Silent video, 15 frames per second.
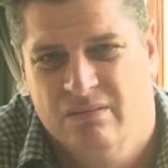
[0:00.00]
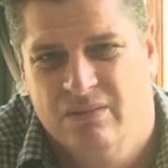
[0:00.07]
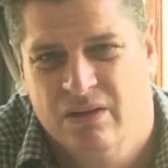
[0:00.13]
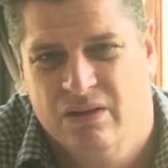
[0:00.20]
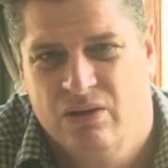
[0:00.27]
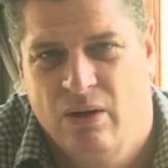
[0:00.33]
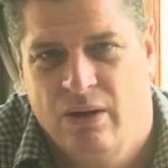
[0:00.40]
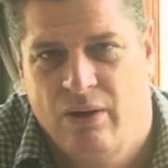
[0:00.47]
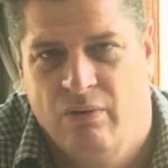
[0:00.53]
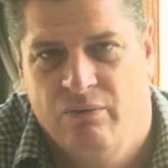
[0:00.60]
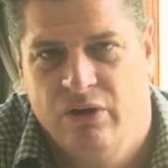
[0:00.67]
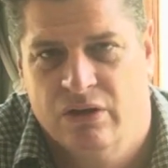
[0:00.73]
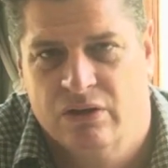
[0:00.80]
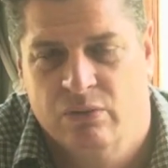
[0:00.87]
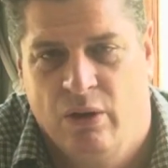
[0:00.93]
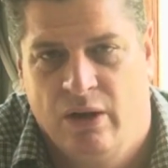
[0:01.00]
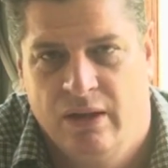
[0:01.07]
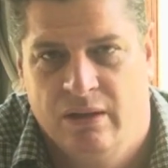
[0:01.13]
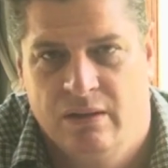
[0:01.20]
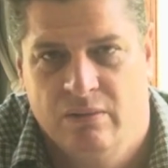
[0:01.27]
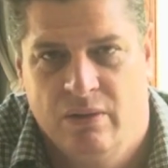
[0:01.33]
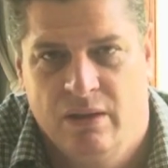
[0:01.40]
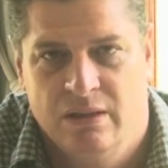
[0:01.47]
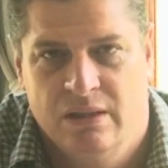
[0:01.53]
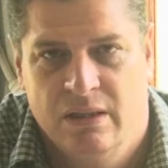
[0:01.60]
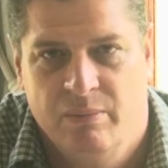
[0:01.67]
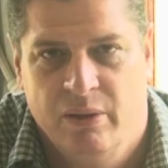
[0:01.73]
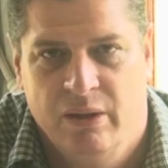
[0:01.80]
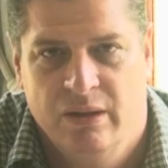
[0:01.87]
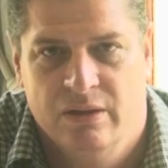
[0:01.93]
it's quite obvious why
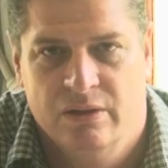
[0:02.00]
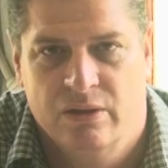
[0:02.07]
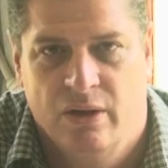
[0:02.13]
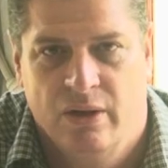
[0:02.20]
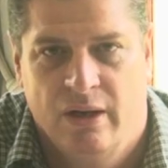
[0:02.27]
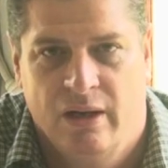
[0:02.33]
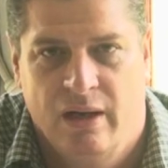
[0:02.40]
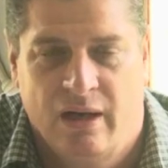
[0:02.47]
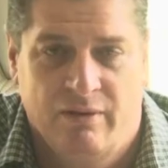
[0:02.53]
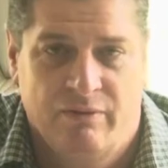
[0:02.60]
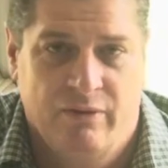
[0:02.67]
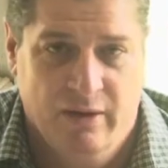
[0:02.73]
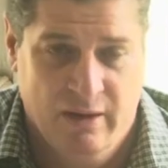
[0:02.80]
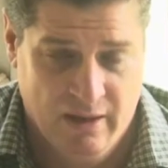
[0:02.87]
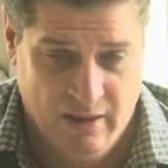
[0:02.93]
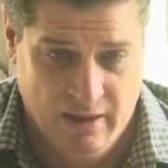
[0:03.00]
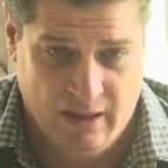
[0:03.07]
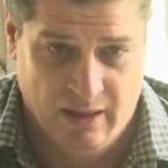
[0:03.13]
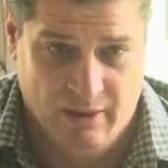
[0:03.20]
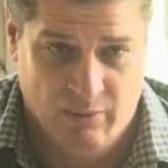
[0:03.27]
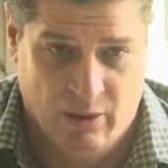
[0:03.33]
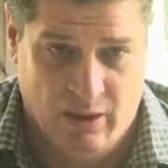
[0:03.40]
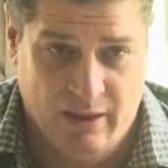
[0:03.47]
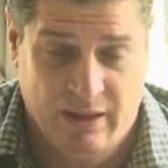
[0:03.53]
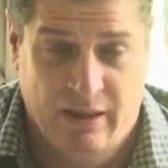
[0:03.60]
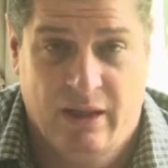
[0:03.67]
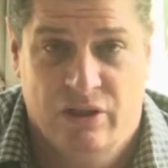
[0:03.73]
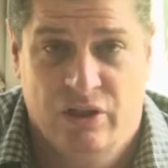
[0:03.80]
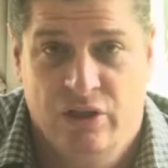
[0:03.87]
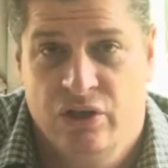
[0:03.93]
CPD has got a life and why it
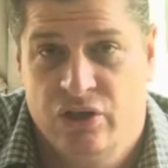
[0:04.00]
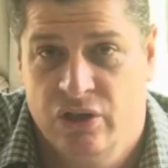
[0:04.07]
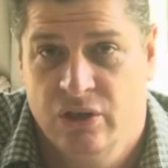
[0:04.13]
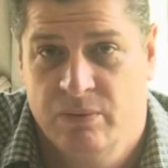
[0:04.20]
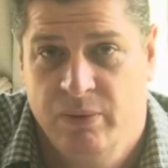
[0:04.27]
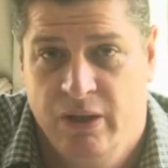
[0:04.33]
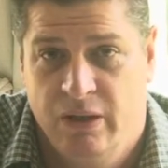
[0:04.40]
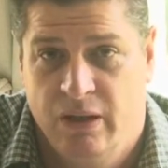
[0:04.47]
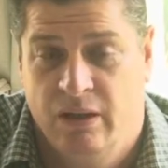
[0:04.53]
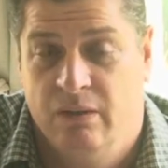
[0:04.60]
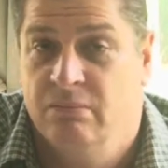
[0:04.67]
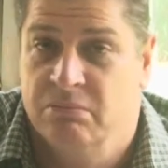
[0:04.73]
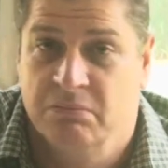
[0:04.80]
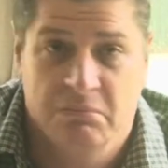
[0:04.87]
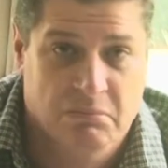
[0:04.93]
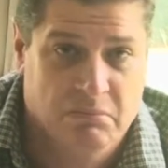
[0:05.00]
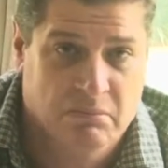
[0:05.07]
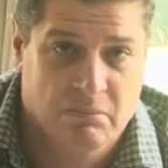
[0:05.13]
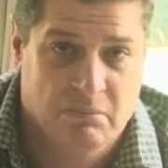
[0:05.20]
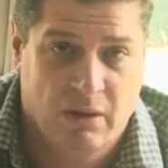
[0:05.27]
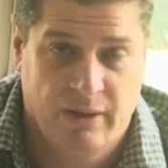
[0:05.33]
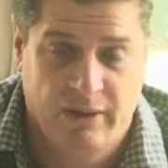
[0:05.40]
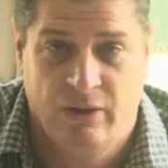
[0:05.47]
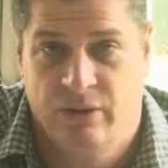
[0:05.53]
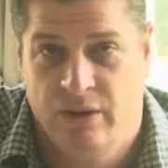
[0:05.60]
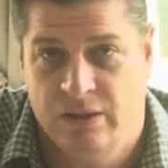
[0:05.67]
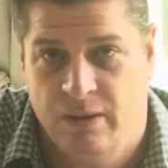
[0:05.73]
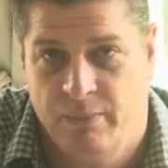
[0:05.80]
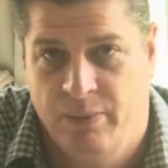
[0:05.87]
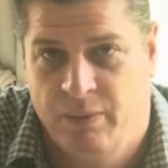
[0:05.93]
actually should be there. I know there's
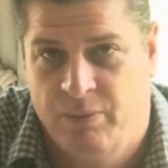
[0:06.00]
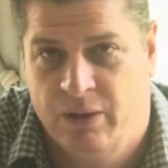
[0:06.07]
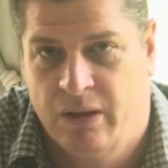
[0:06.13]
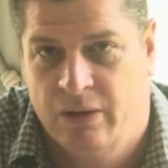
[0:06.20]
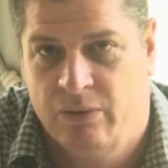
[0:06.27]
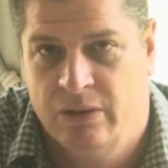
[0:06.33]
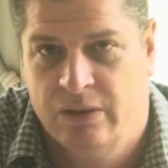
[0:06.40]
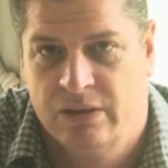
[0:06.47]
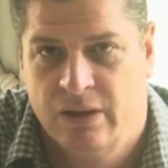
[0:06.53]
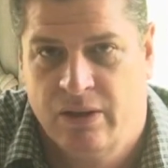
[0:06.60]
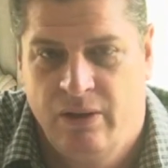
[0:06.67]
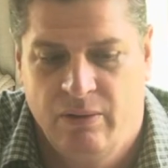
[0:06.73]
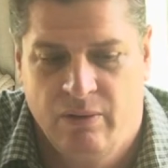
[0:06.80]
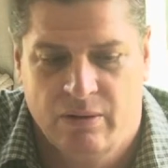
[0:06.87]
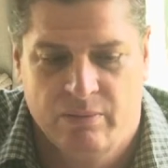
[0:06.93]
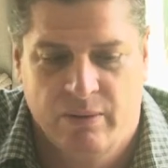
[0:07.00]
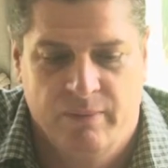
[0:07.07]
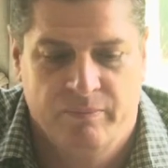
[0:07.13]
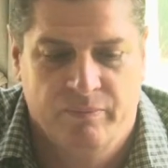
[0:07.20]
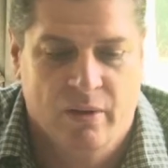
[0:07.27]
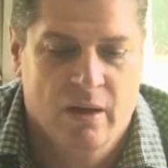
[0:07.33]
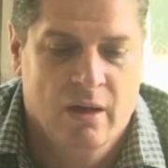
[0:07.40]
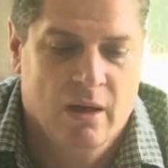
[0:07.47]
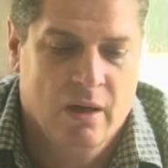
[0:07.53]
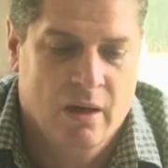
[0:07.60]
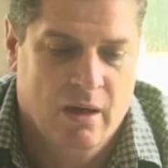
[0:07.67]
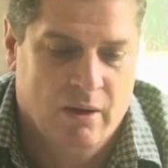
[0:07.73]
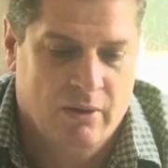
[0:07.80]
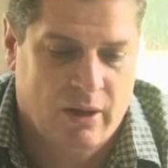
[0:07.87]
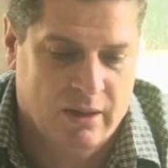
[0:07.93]
some people that will disagree with me.
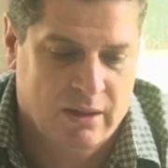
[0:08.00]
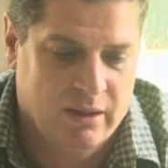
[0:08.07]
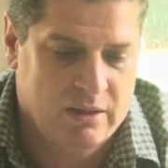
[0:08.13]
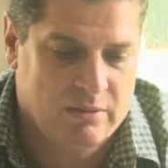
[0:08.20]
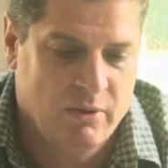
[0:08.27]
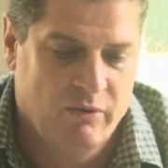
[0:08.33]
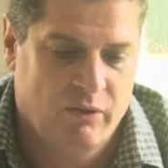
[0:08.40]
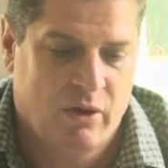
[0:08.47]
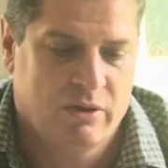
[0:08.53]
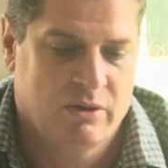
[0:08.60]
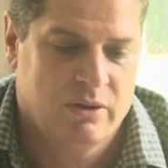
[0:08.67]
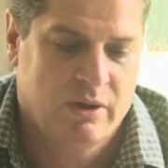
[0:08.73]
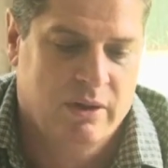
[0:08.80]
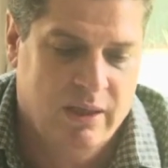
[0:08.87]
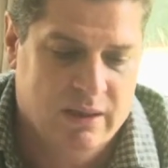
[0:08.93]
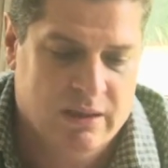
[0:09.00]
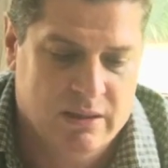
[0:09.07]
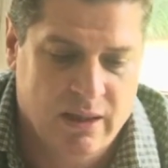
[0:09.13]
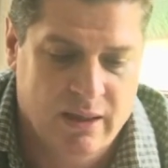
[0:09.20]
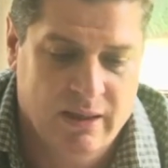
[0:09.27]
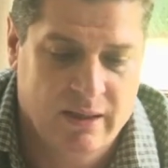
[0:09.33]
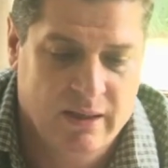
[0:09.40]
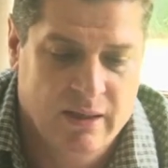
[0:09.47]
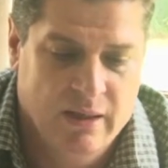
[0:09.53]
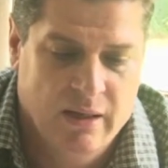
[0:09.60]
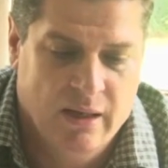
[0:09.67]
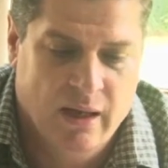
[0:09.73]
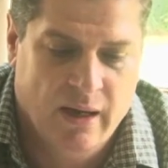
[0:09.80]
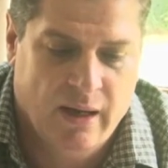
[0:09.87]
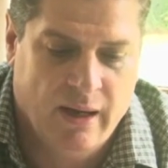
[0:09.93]
Right, let's move on to the next slide.
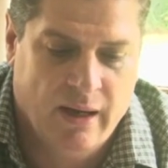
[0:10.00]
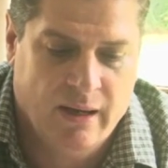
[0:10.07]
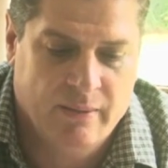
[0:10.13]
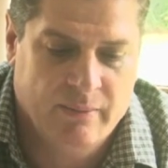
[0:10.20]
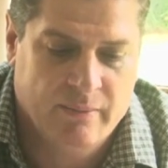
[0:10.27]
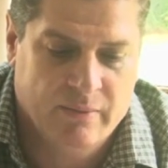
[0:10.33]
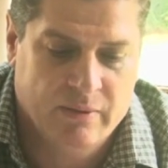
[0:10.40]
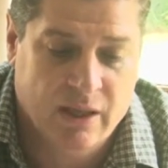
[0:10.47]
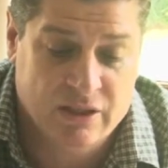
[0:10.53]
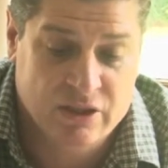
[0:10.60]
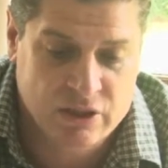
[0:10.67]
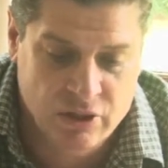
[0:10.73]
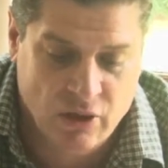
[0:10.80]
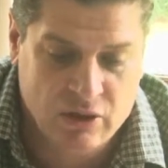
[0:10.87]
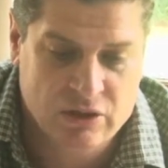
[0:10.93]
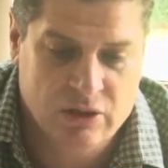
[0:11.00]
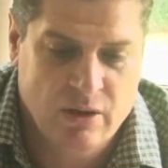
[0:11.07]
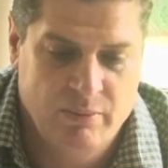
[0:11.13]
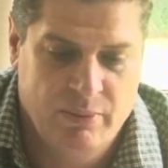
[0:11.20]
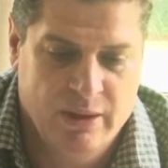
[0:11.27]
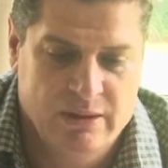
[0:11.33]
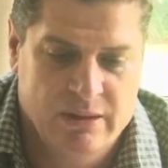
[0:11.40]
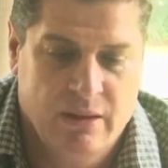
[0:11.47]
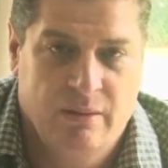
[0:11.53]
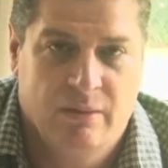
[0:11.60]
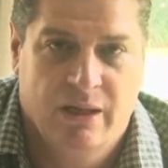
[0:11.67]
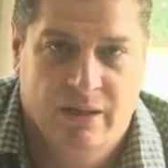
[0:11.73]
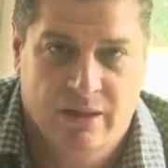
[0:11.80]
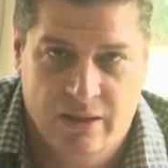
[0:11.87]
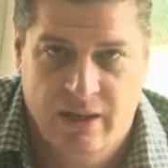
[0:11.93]
That's not so busy,
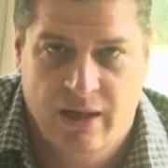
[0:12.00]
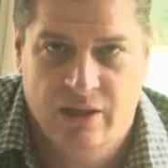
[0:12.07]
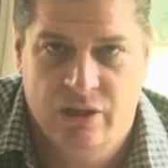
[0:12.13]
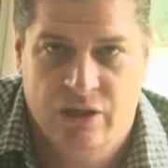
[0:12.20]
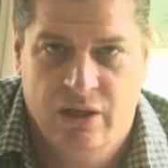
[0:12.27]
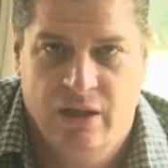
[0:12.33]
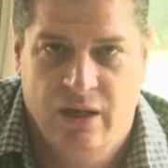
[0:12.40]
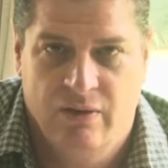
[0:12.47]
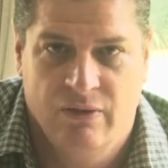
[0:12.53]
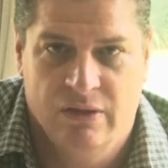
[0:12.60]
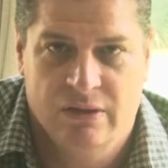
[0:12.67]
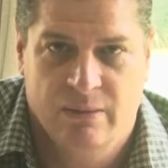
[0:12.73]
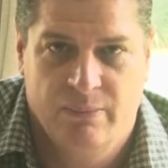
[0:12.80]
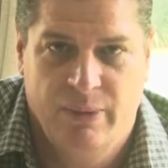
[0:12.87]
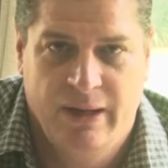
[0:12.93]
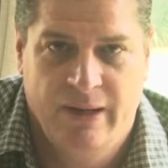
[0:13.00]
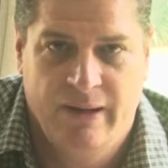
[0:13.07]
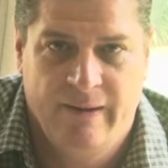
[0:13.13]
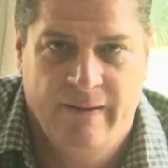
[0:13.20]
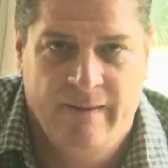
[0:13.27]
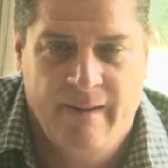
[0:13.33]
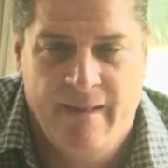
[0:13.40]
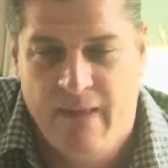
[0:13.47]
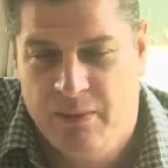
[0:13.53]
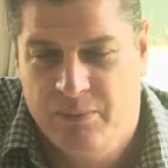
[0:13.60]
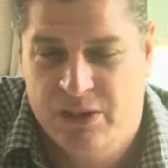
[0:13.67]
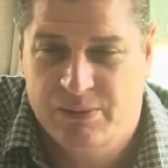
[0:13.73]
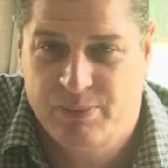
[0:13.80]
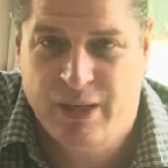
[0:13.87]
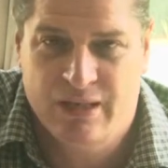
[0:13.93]
that can actually give us a better
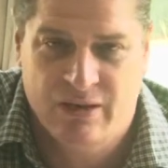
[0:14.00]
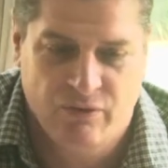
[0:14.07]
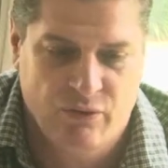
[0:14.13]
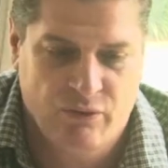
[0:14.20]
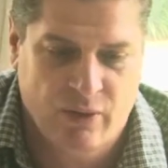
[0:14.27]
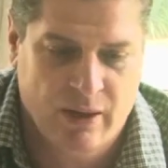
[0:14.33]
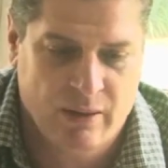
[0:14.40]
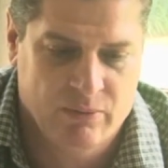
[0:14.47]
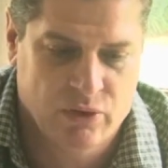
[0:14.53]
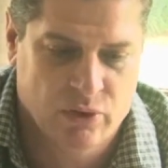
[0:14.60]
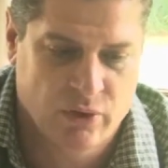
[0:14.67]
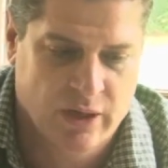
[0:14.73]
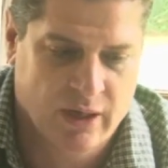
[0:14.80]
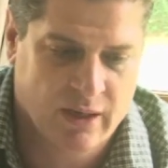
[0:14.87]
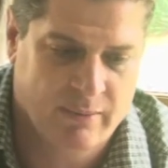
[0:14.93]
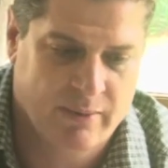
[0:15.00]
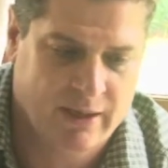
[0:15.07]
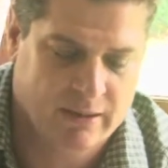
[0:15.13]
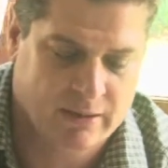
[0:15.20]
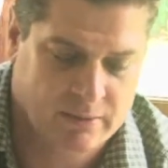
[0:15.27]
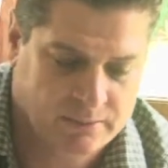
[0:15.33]
perspective of what I'm talking about.